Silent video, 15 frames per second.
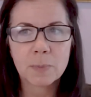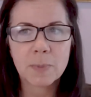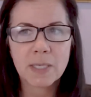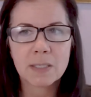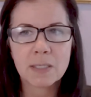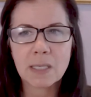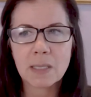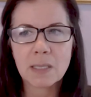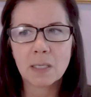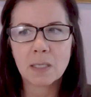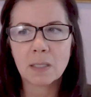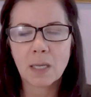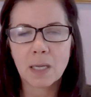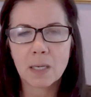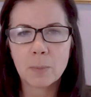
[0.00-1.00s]
because I think a
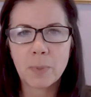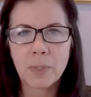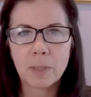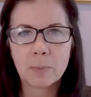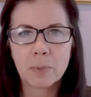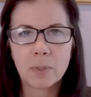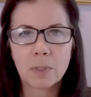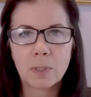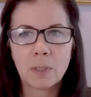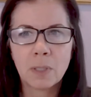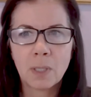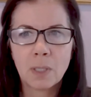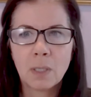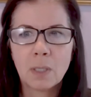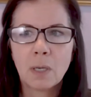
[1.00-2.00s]
lot of people
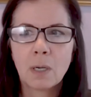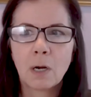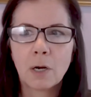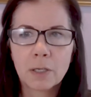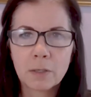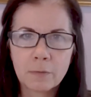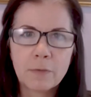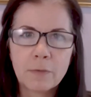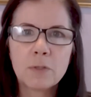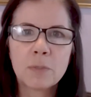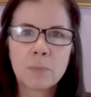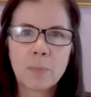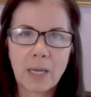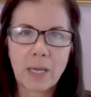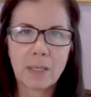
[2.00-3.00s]
are
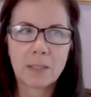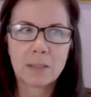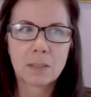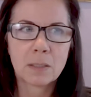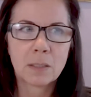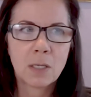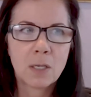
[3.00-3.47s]
confused by it.